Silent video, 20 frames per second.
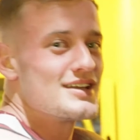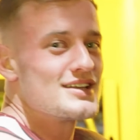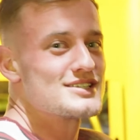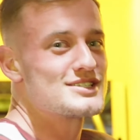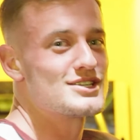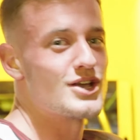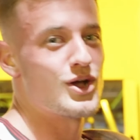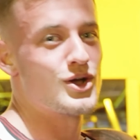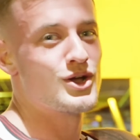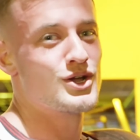
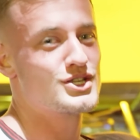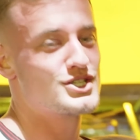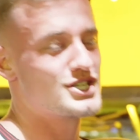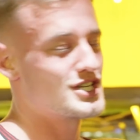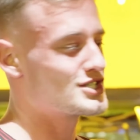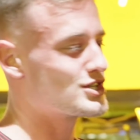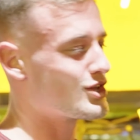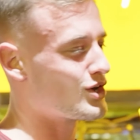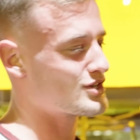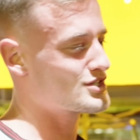So
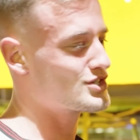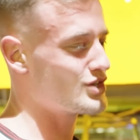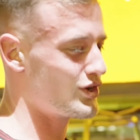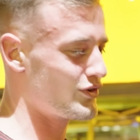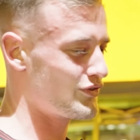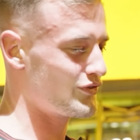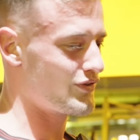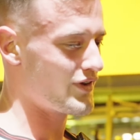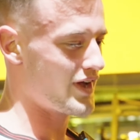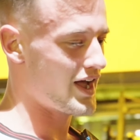just locked
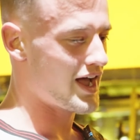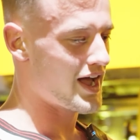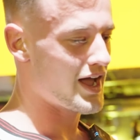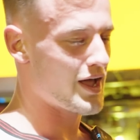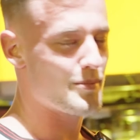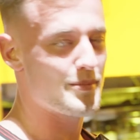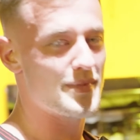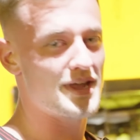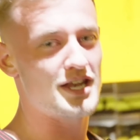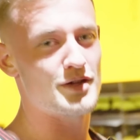off
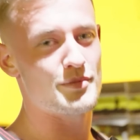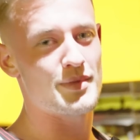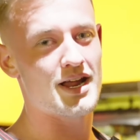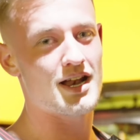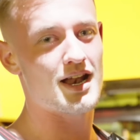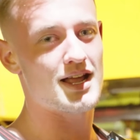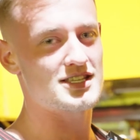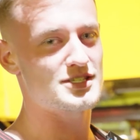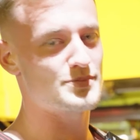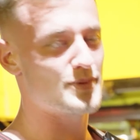medium
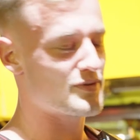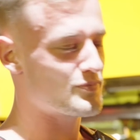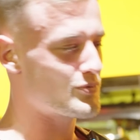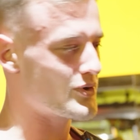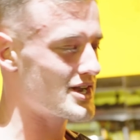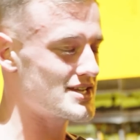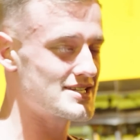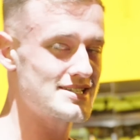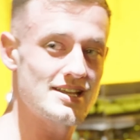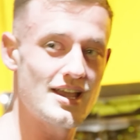incline Smith
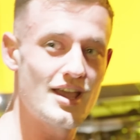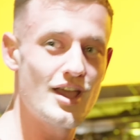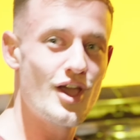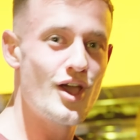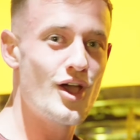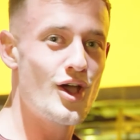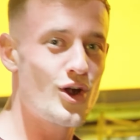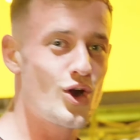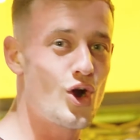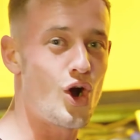press.
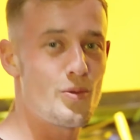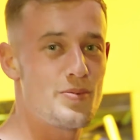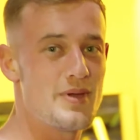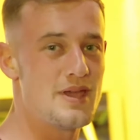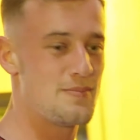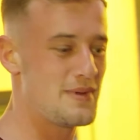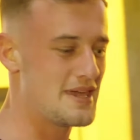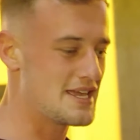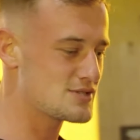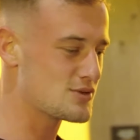Got a
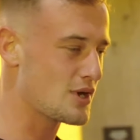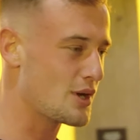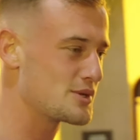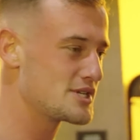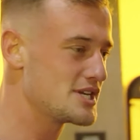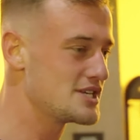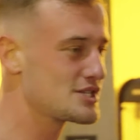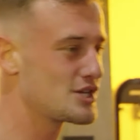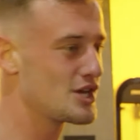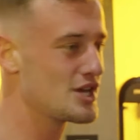PB as well,
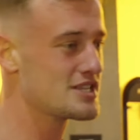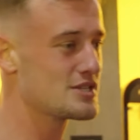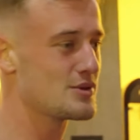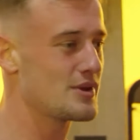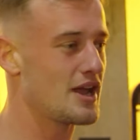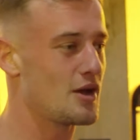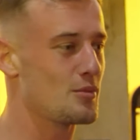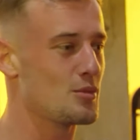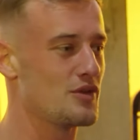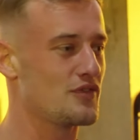which is good. So
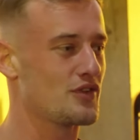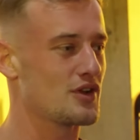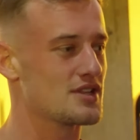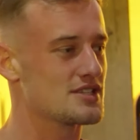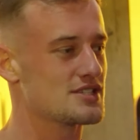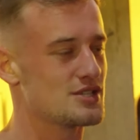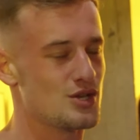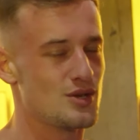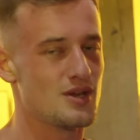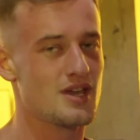we're now moving on
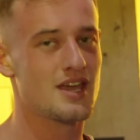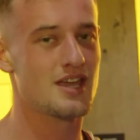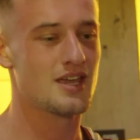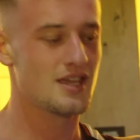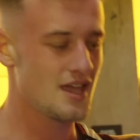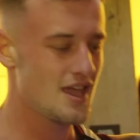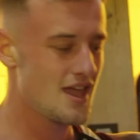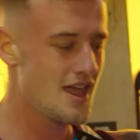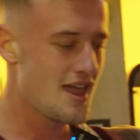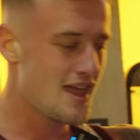to
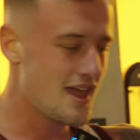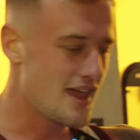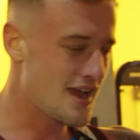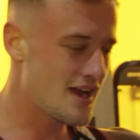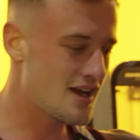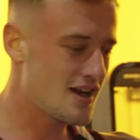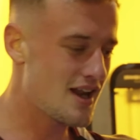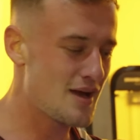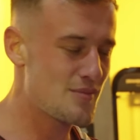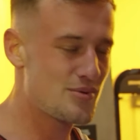
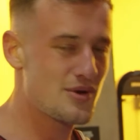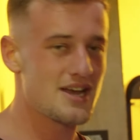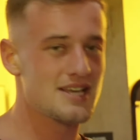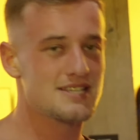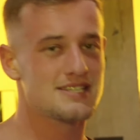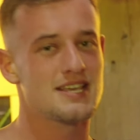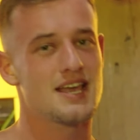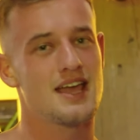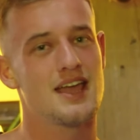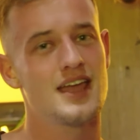incline
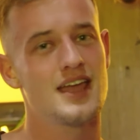press.